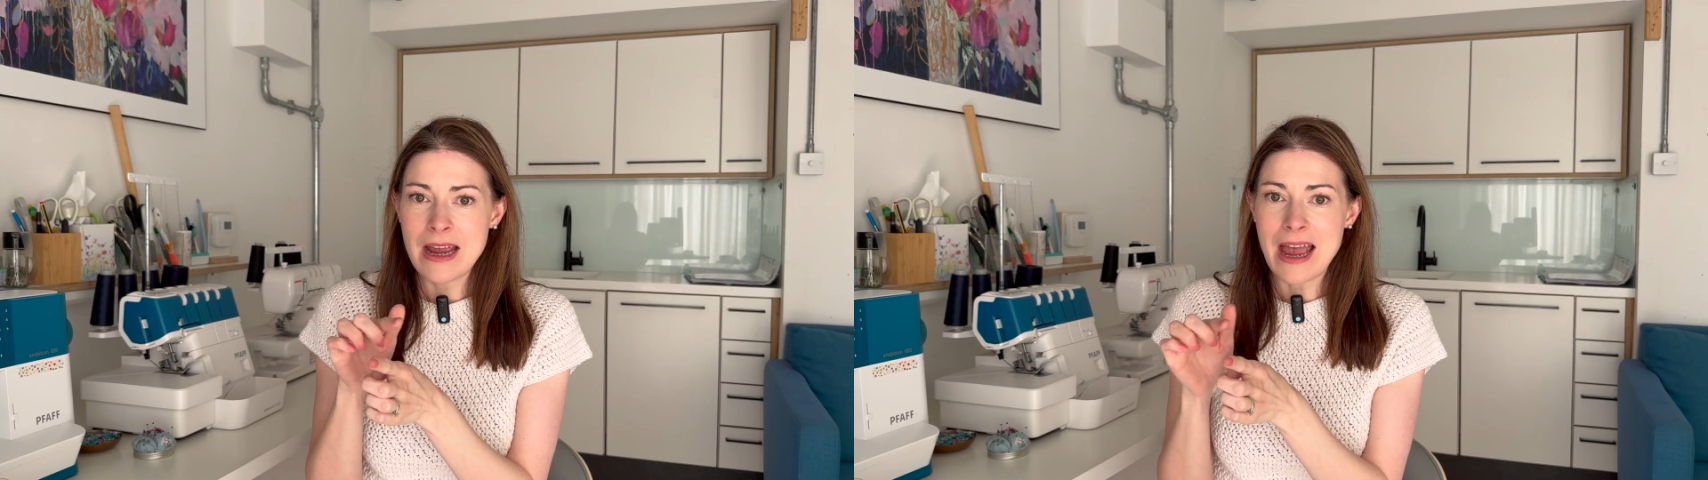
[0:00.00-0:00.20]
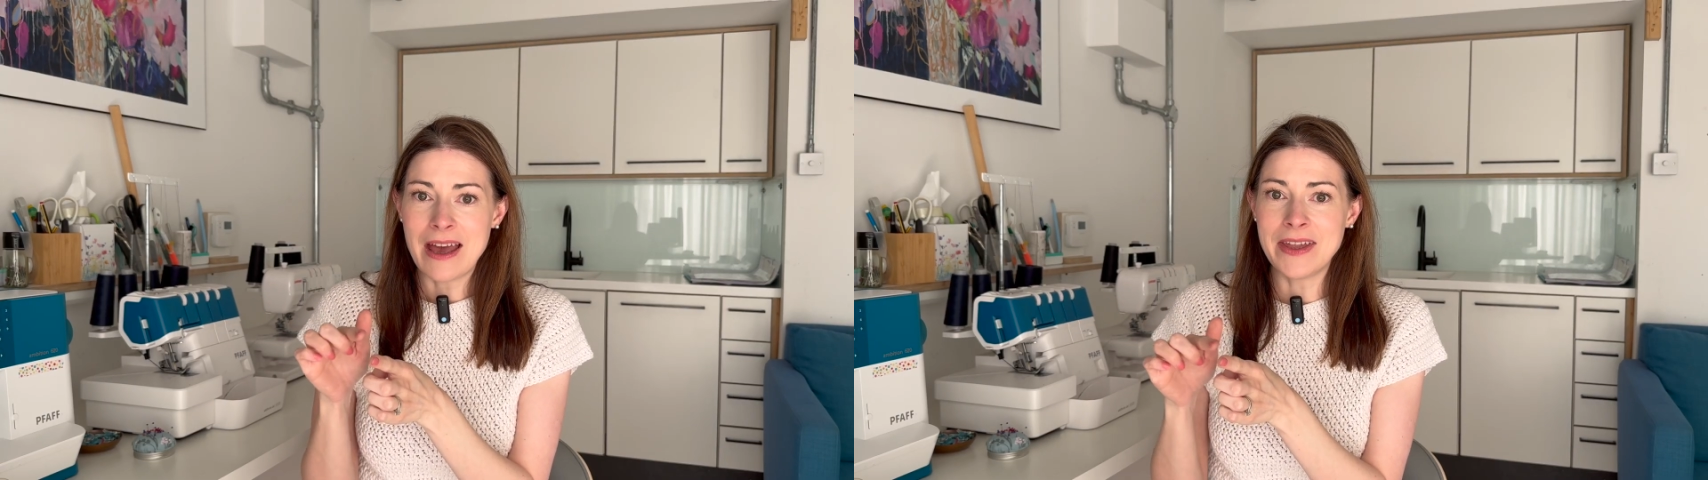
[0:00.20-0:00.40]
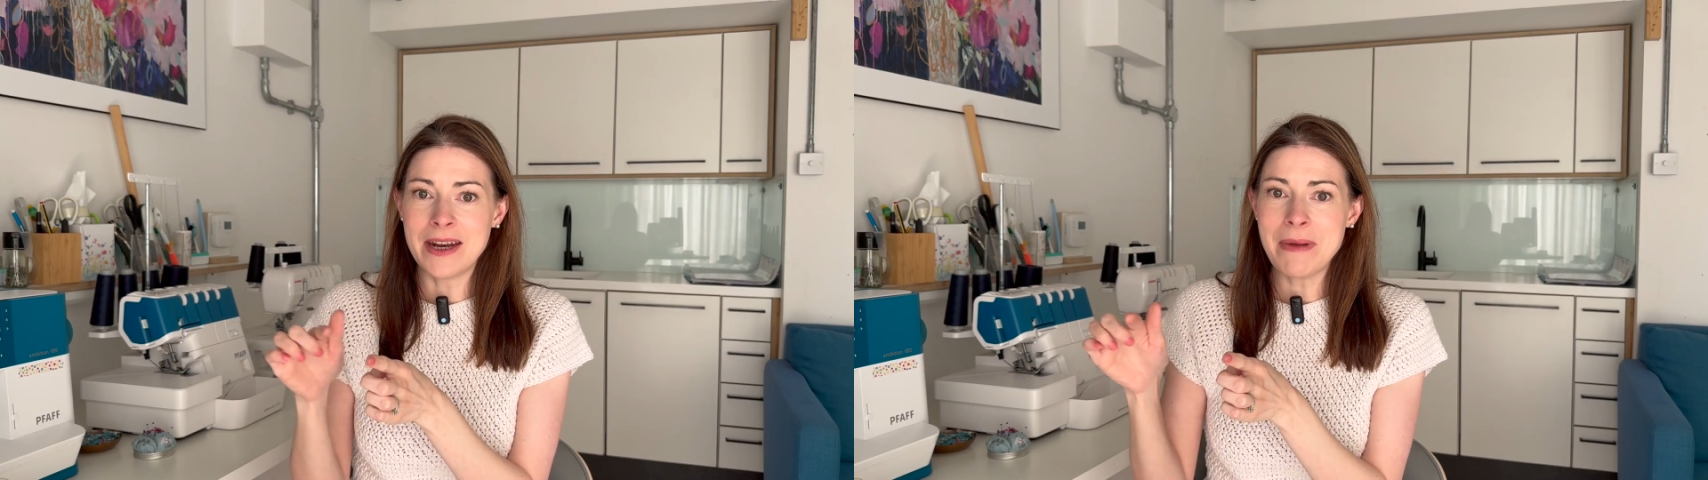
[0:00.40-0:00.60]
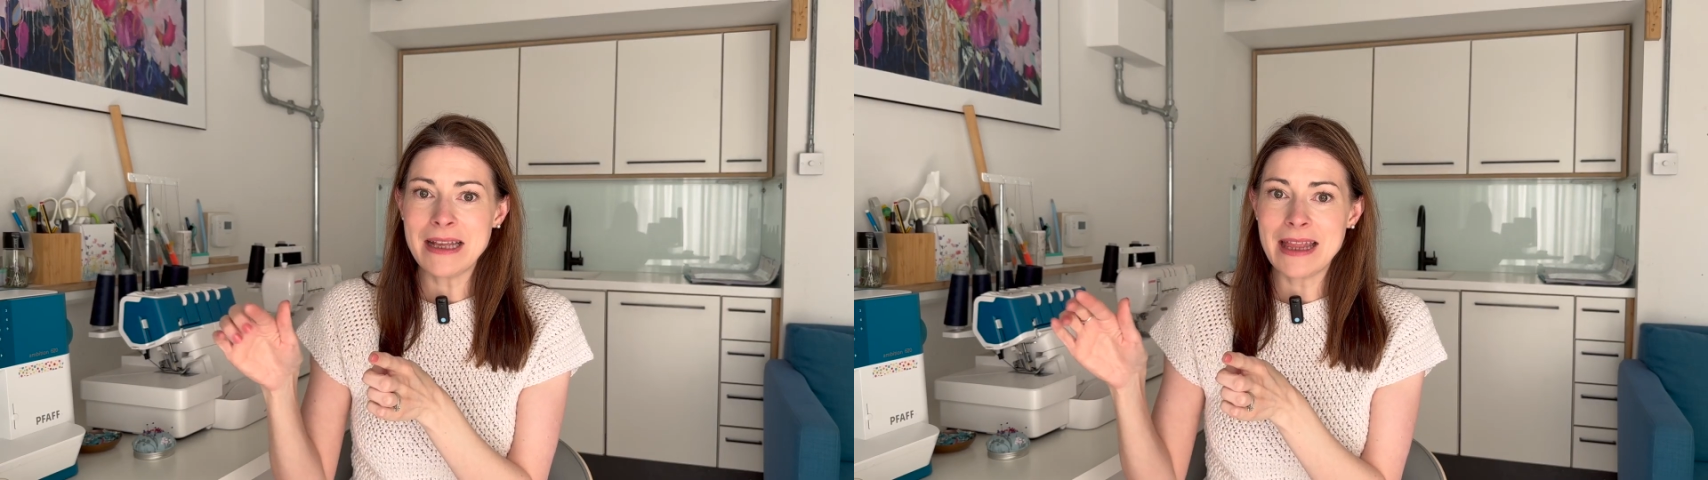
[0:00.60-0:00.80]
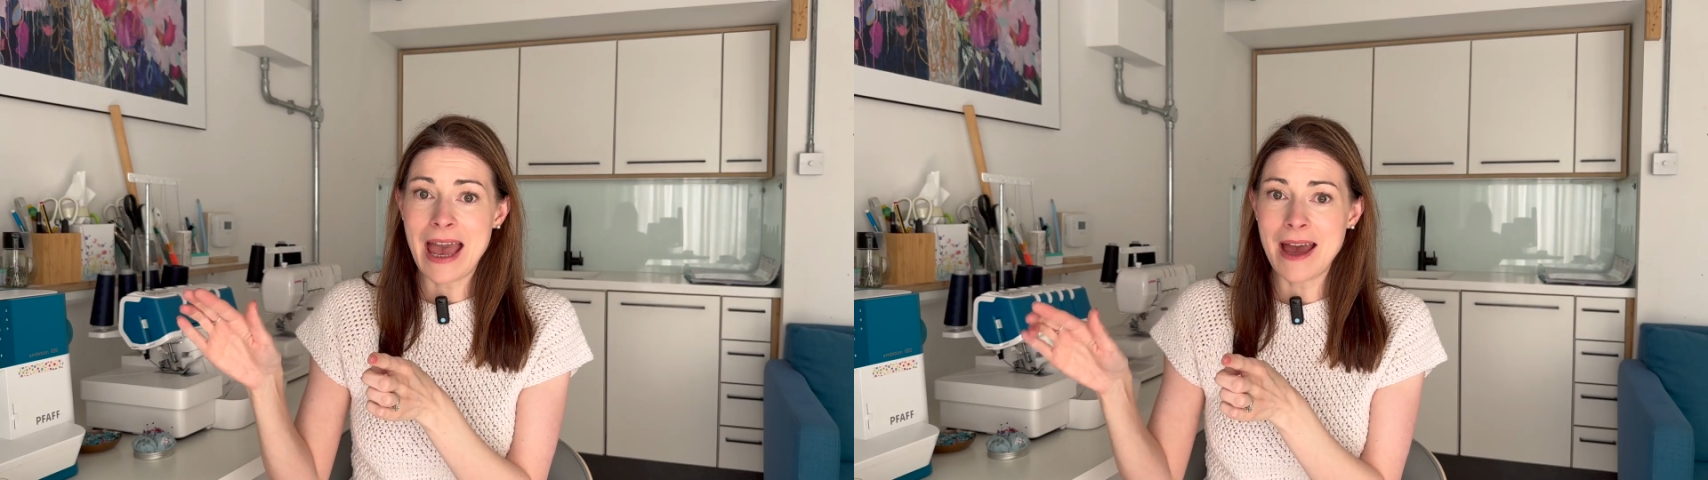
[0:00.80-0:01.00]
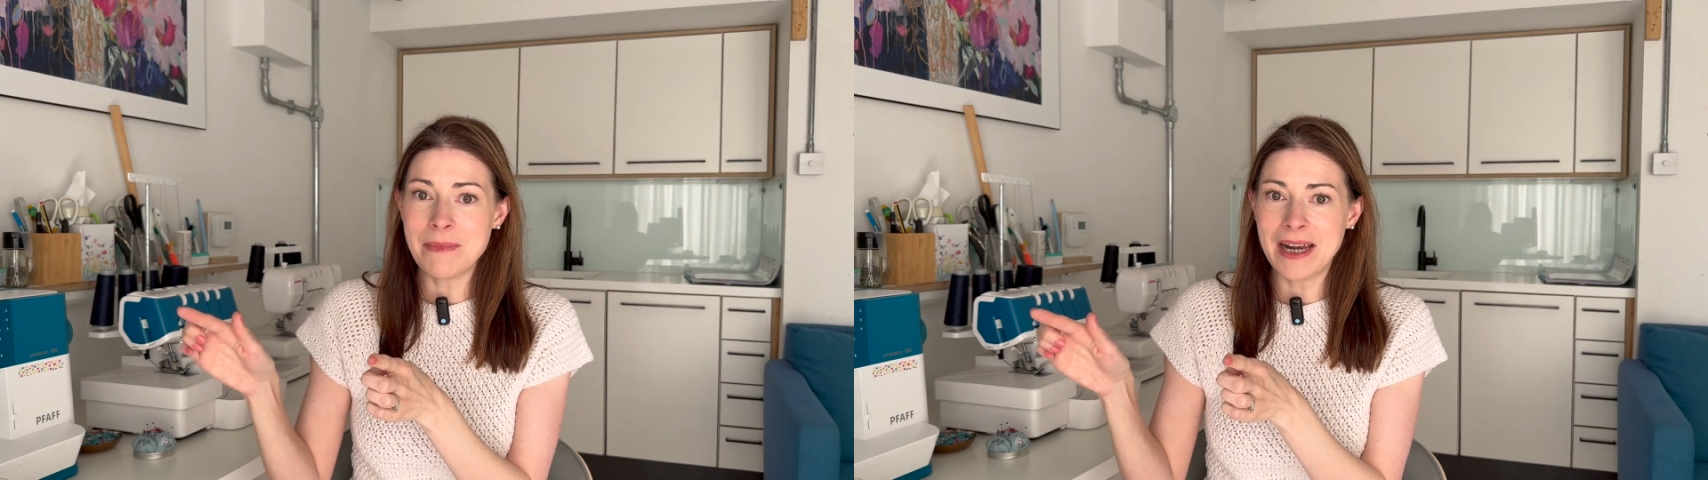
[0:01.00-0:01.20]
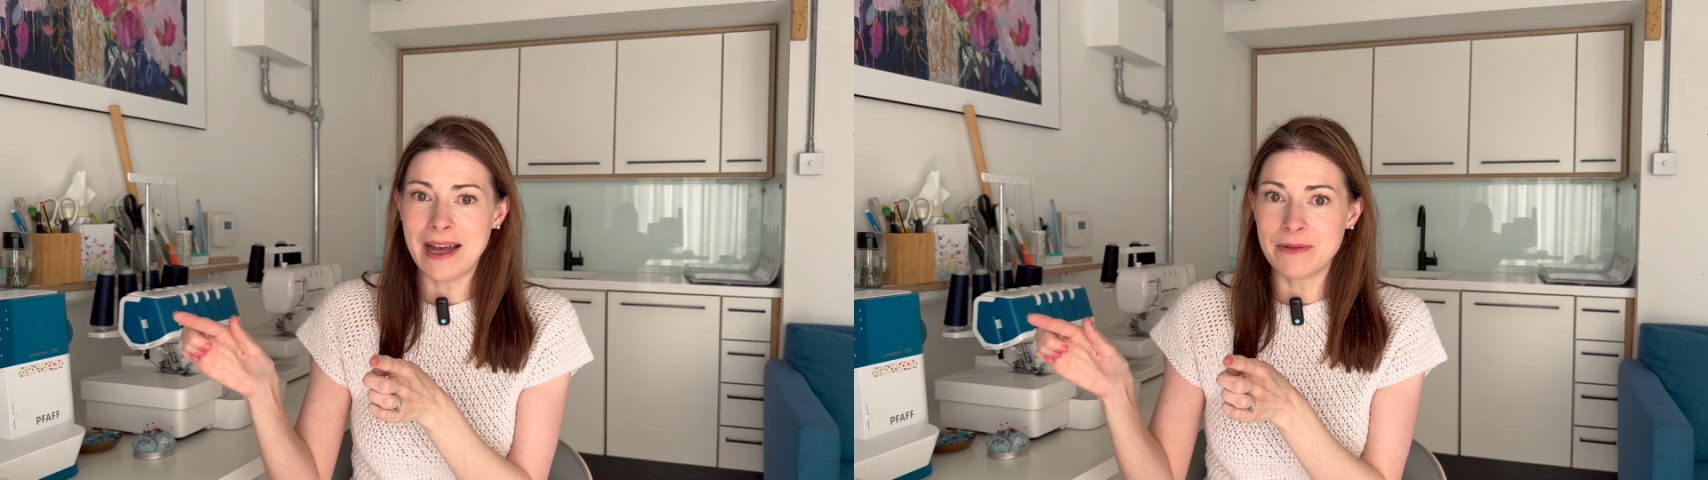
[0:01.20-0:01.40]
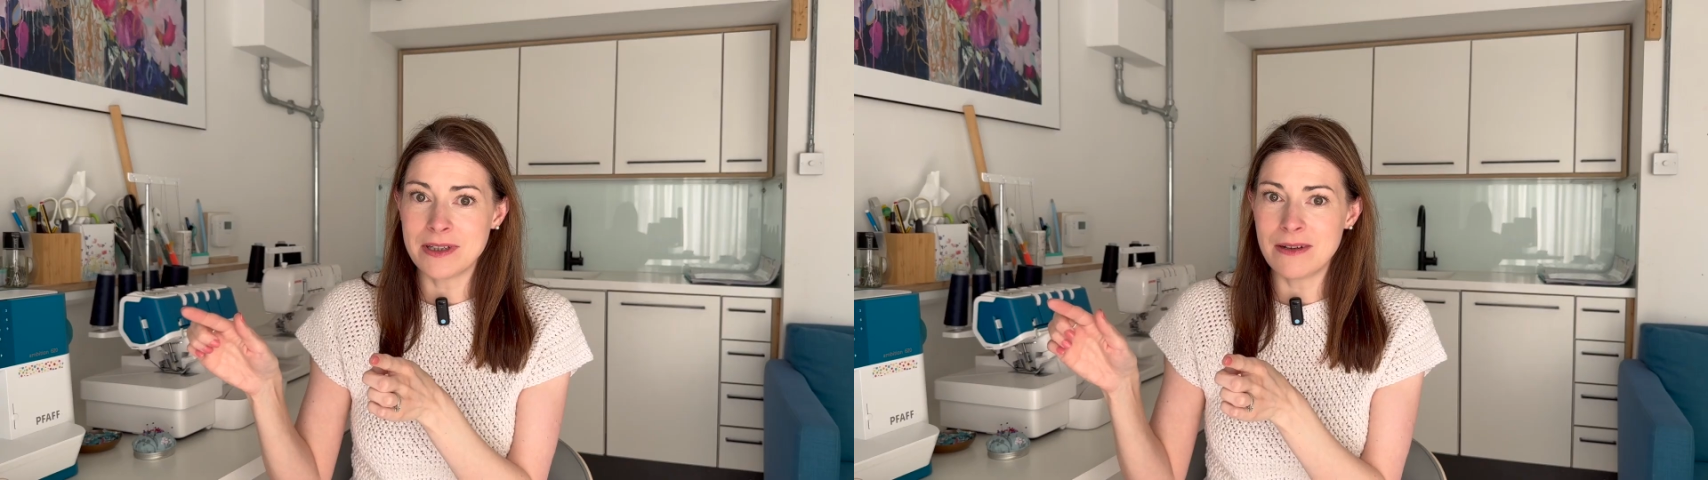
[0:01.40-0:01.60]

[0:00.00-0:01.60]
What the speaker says: and then I made the hem allowance